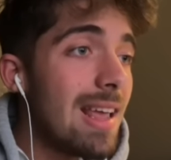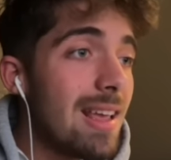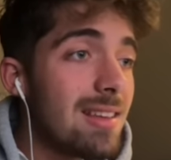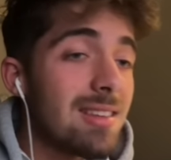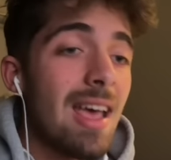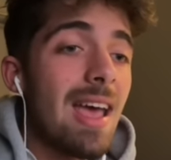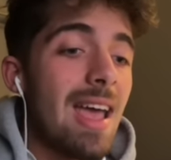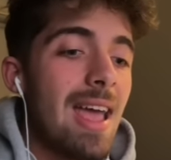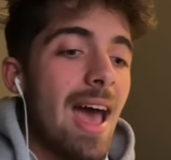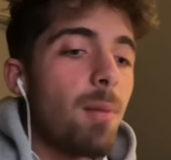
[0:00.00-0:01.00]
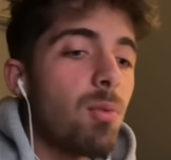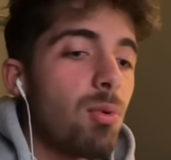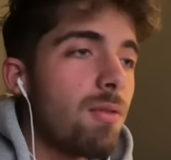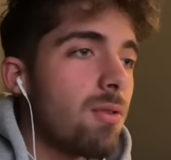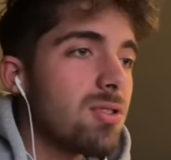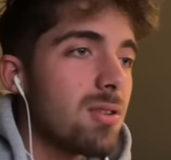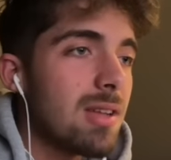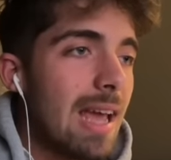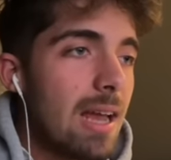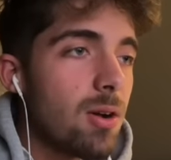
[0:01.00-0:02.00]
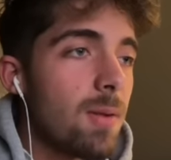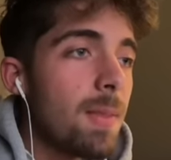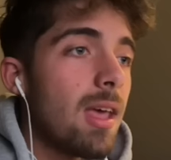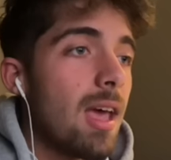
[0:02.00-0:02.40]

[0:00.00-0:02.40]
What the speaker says: is a hammer reversal candle,